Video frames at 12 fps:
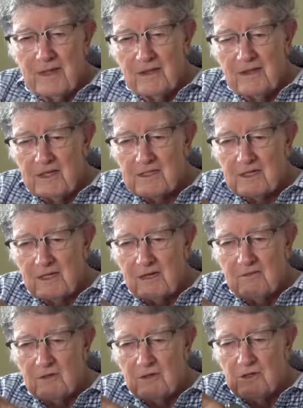This
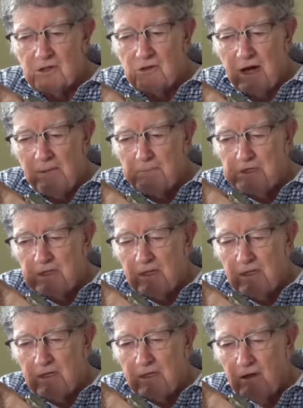lever drops
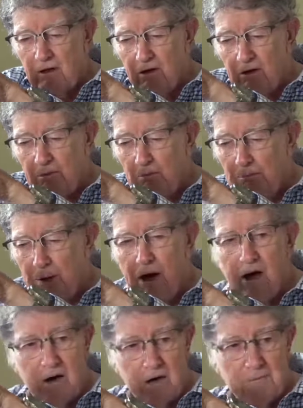a long
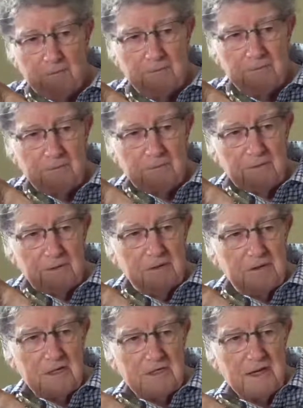bar
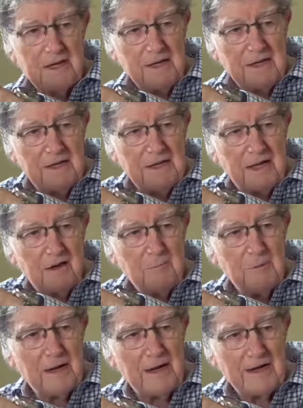that's hanging now
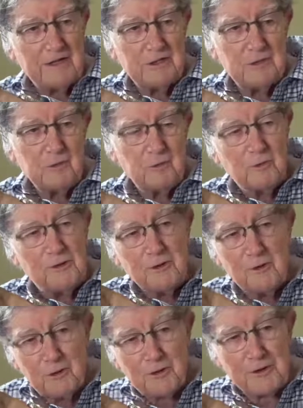behind you with a
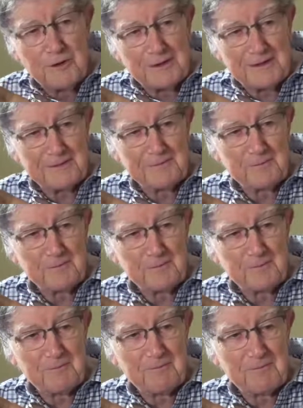hook on
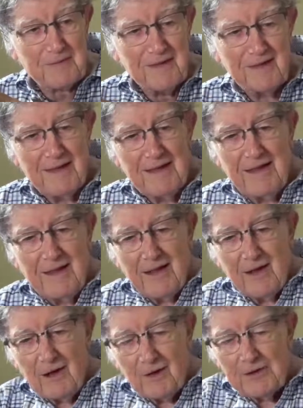it.
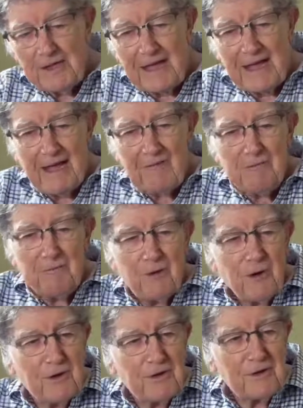On the aft
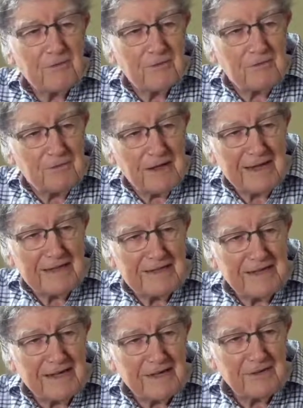part of the flight
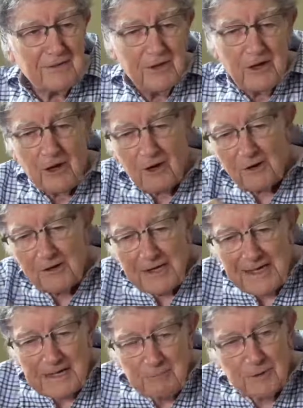deck are
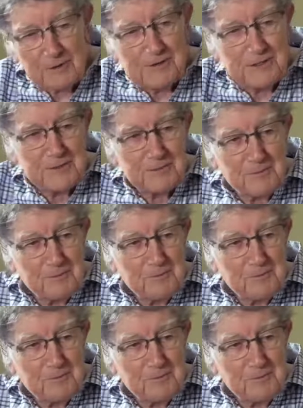cables.